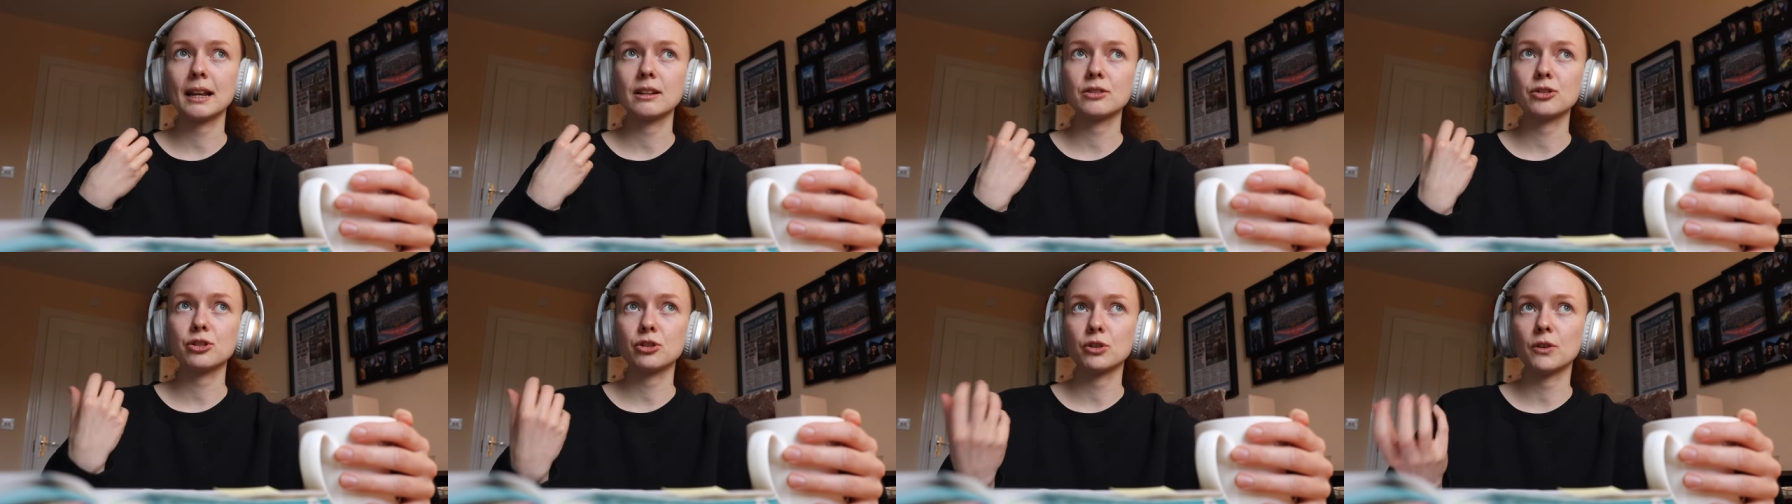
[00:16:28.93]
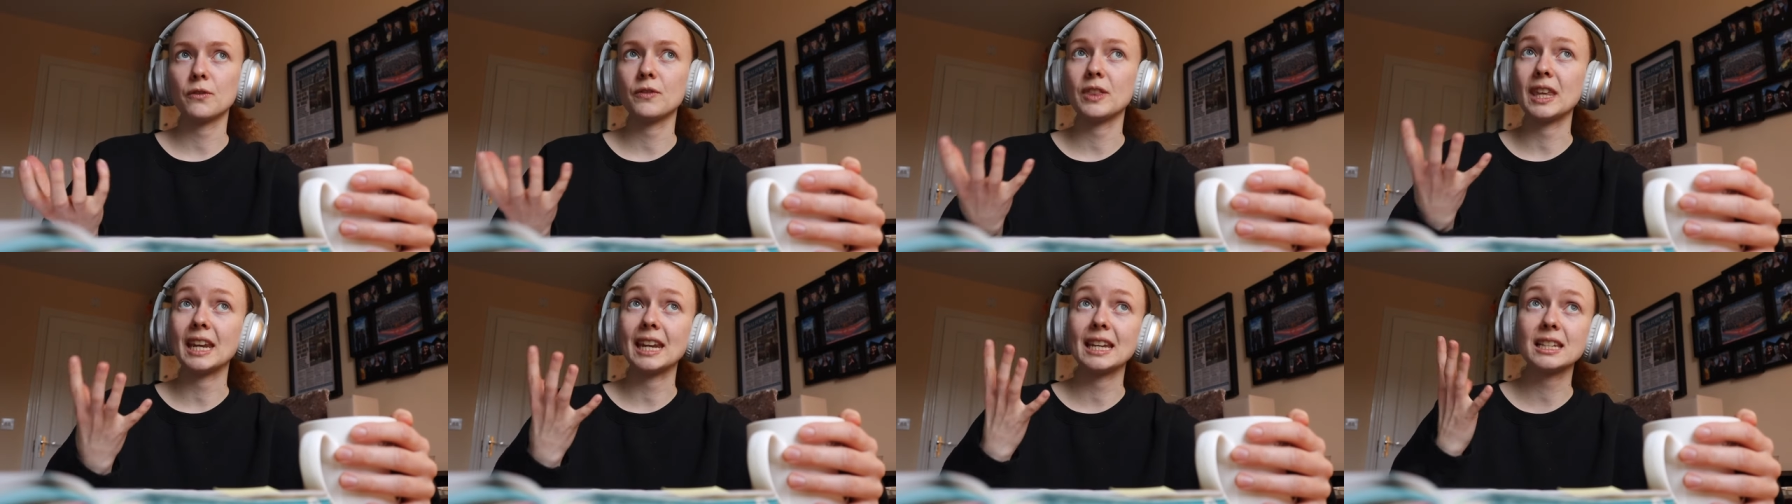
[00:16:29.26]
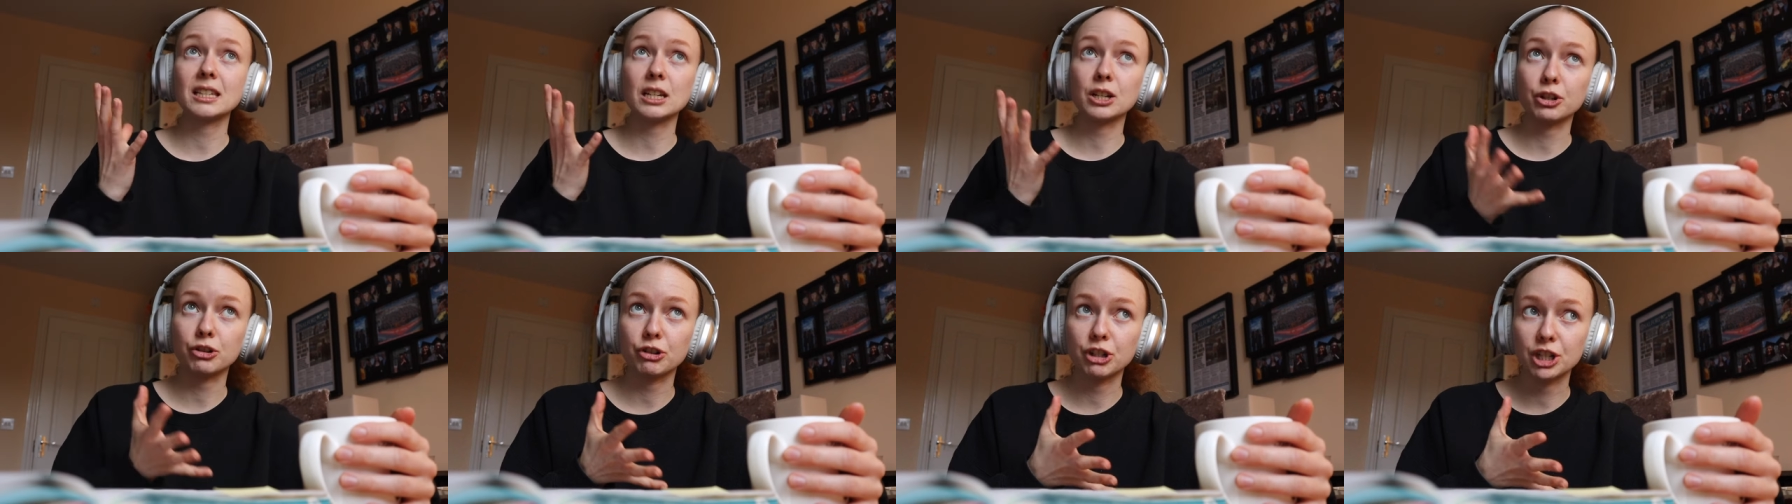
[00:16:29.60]
and stuff that
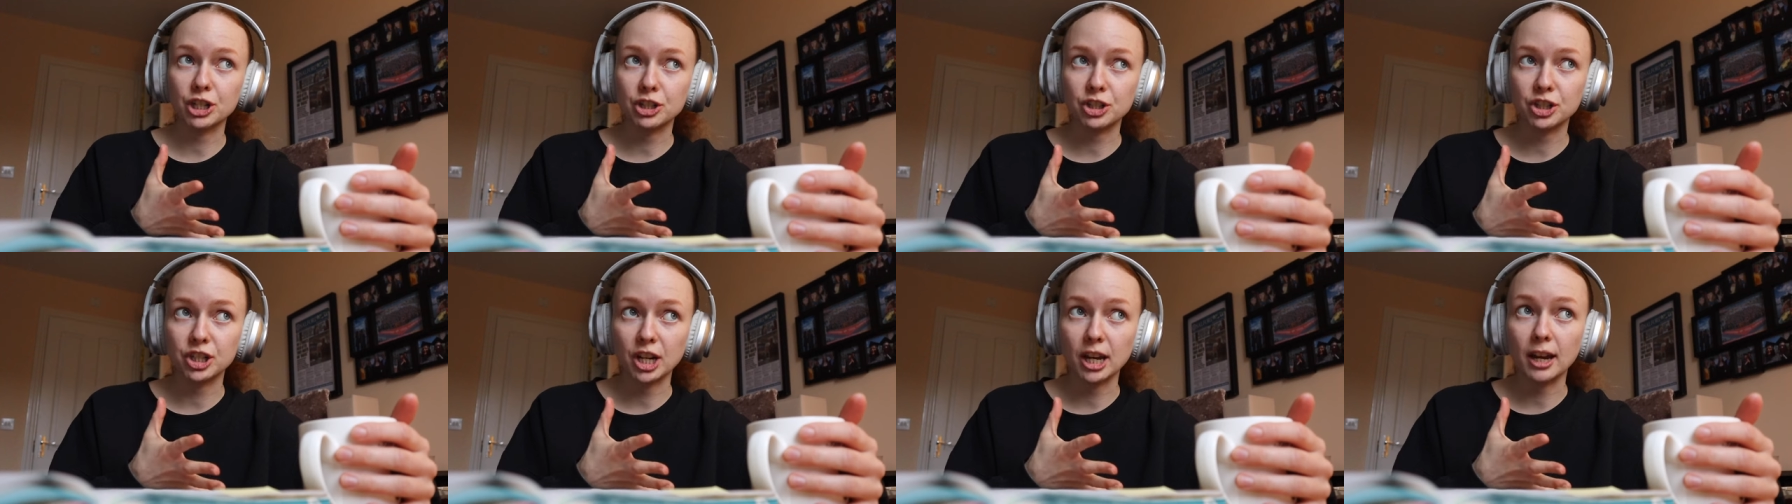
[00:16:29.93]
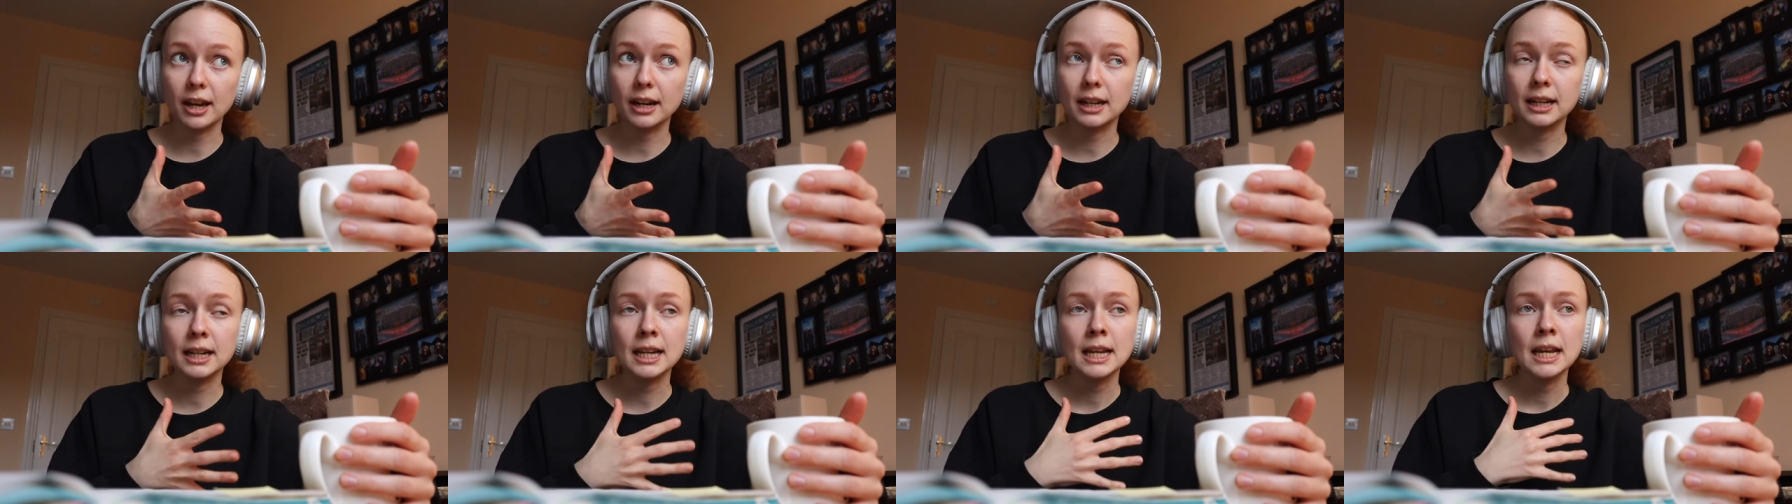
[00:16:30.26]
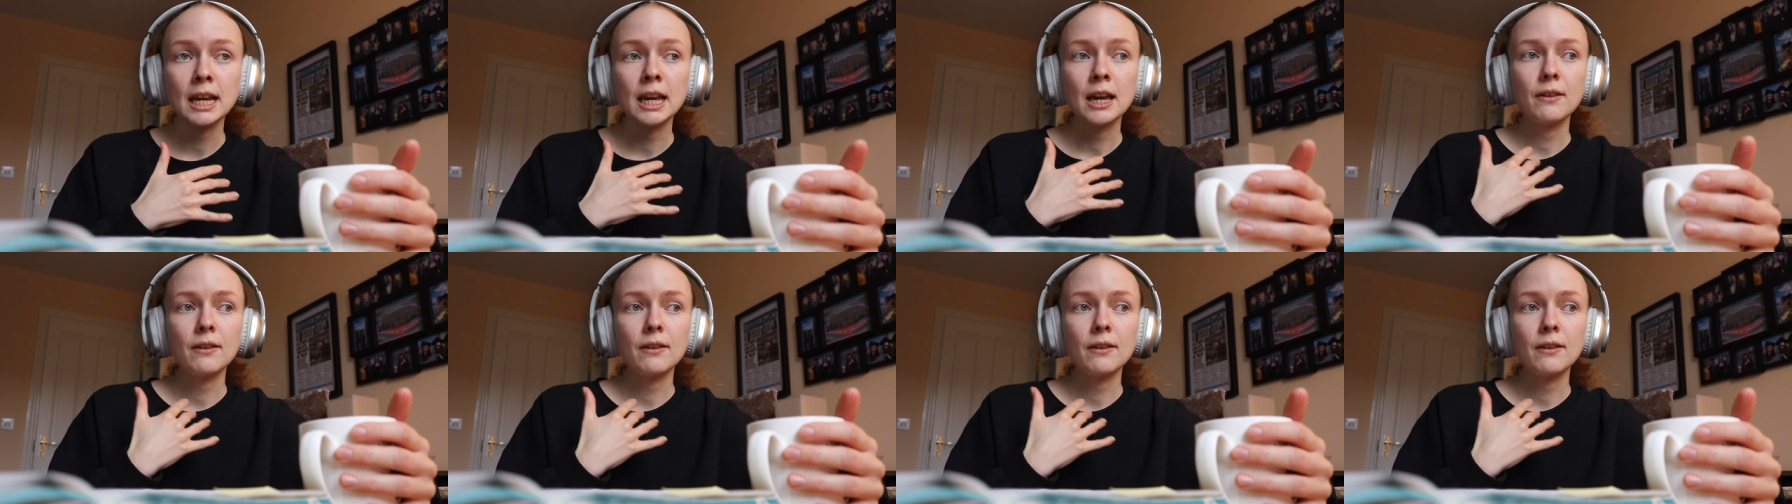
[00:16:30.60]
isn't Christian,